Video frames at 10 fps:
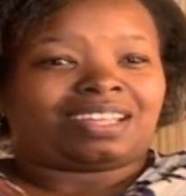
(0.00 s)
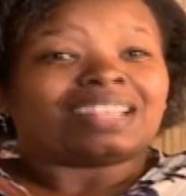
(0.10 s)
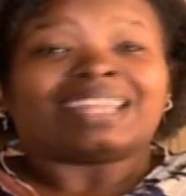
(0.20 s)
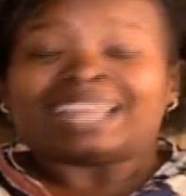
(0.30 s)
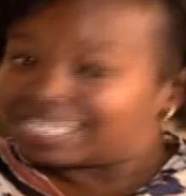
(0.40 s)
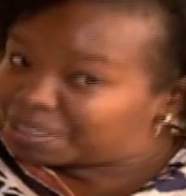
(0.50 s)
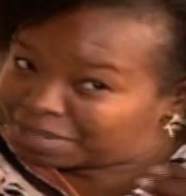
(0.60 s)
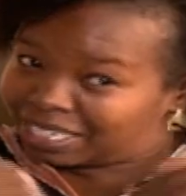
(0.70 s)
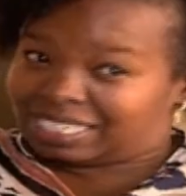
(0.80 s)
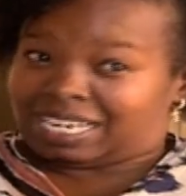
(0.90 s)
The next
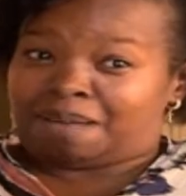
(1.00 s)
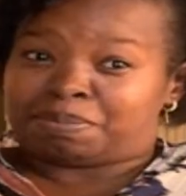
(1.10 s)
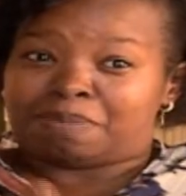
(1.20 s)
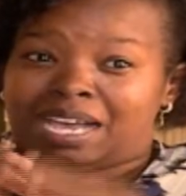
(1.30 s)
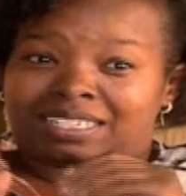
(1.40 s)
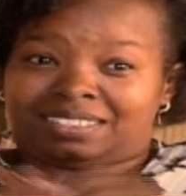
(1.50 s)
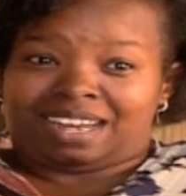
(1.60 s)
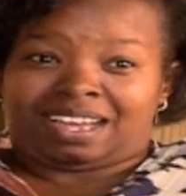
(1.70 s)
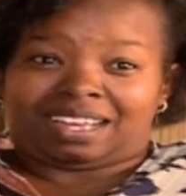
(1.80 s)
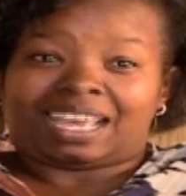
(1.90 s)
minute he comes back
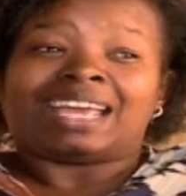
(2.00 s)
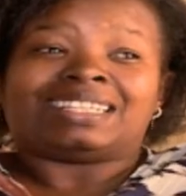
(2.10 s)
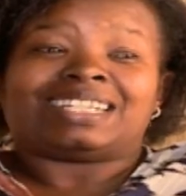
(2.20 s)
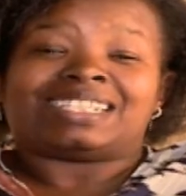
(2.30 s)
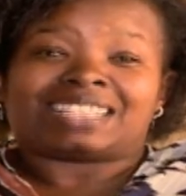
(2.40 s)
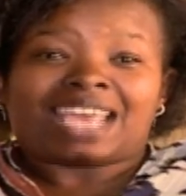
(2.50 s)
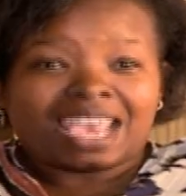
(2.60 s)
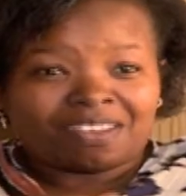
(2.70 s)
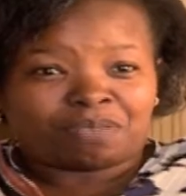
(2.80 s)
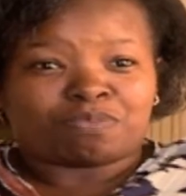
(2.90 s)
drunk and tells
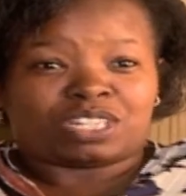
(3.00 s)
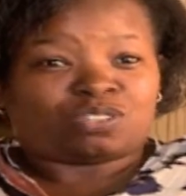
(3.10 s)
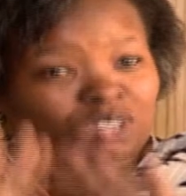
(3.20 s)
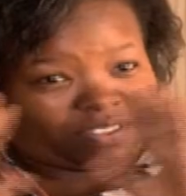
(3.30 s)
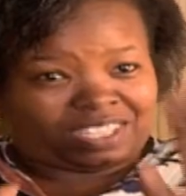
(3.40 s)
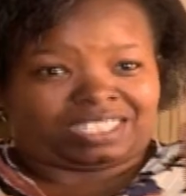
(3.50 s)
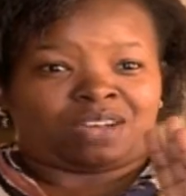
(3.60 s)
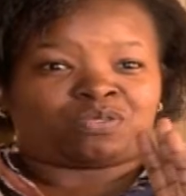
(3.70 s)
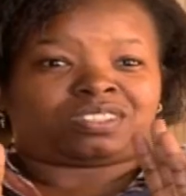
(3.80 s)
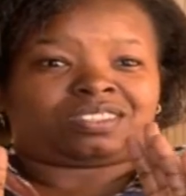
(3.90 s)
everybody to leave his
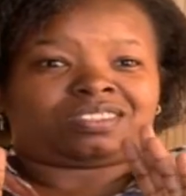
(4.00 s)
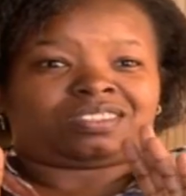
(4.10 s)
house.